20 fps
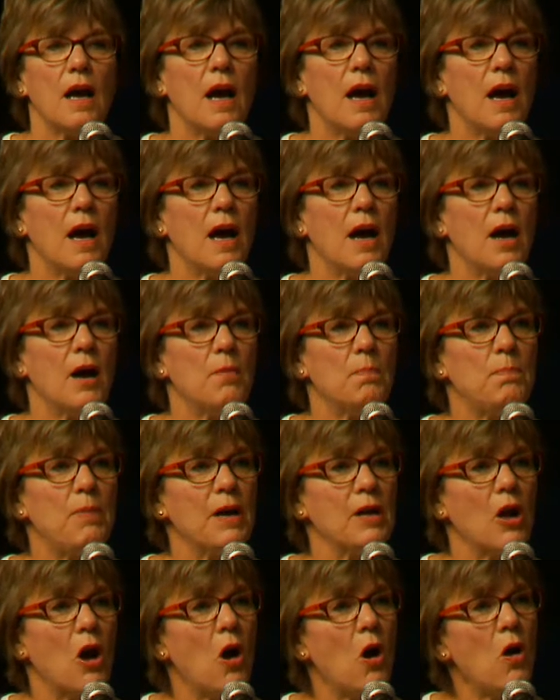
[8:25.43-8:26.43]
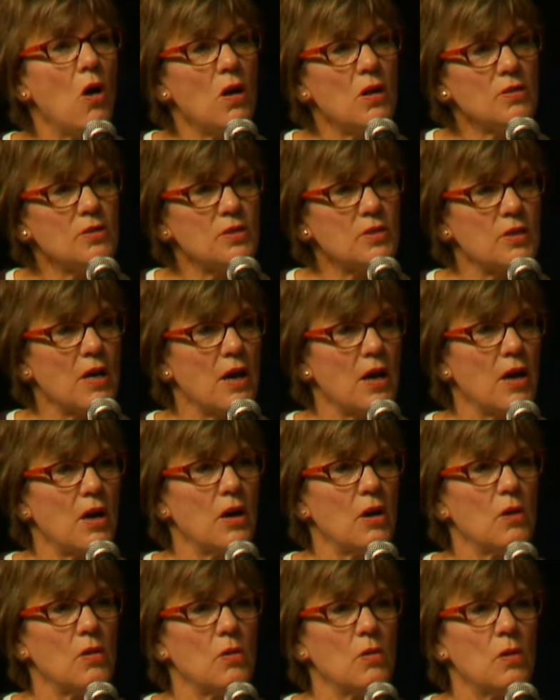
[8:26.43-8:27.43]
But
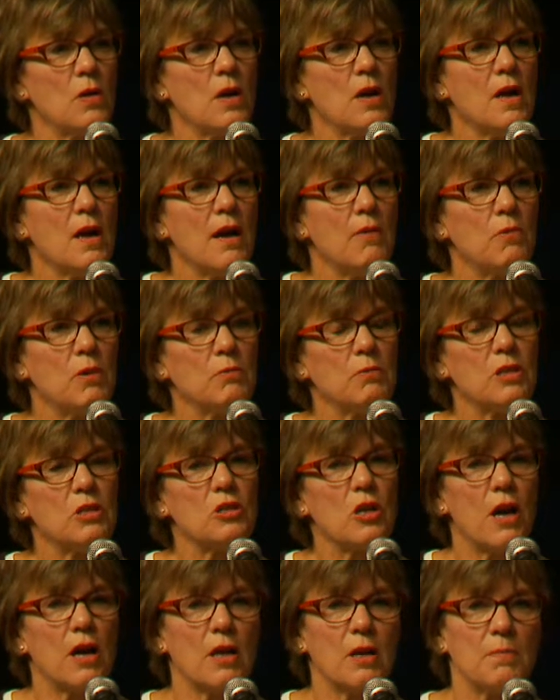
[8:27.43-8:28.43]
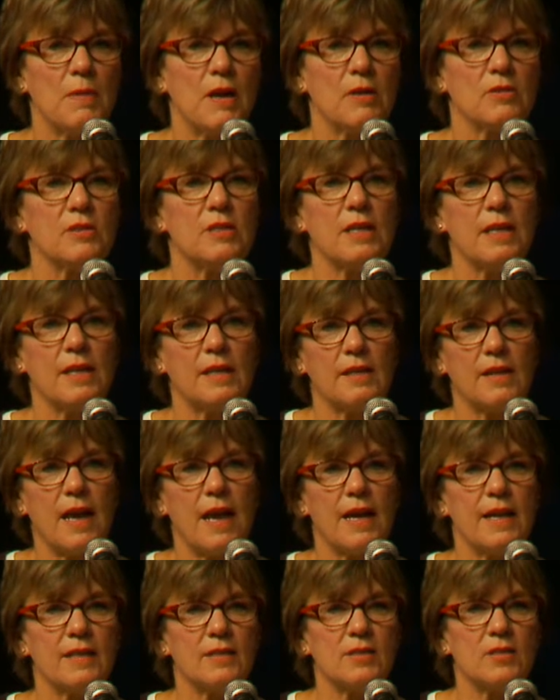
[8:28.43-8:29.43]
also, when we talk about
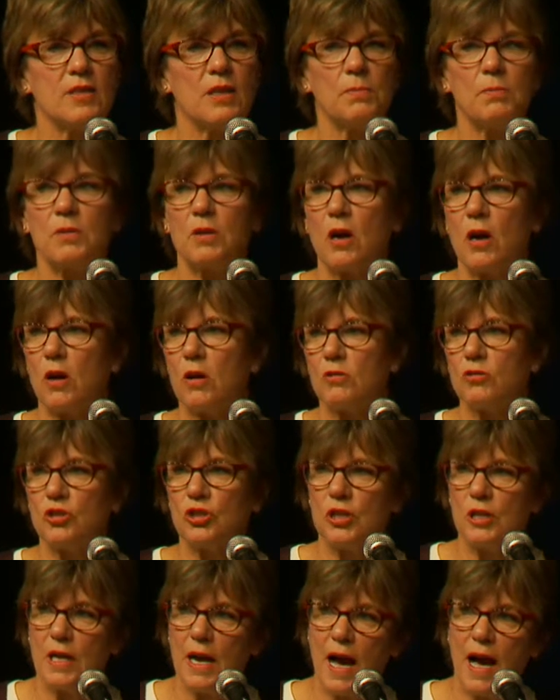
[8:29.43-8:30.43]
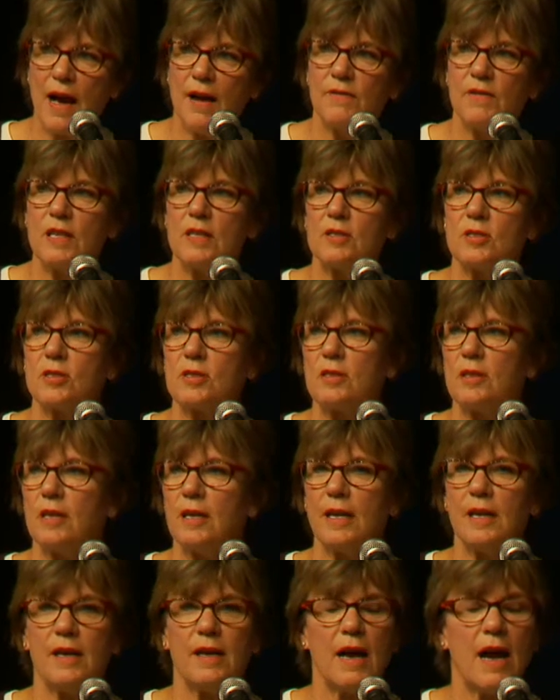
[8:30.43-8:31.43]
DNA and zip code, she
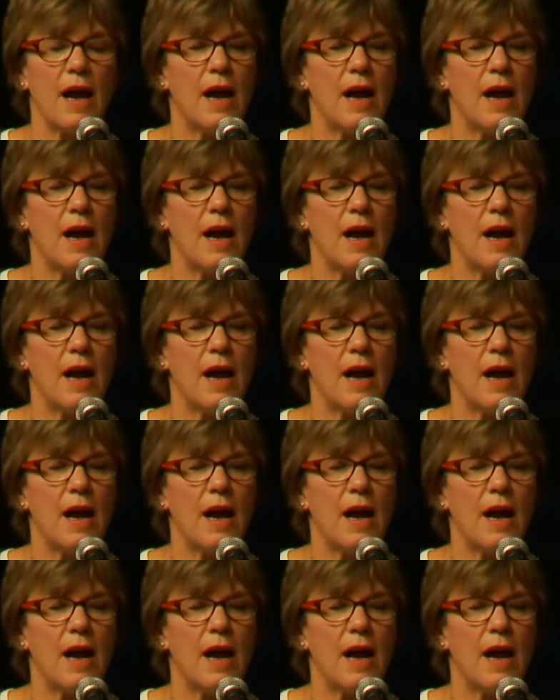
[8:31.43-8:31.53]
obviously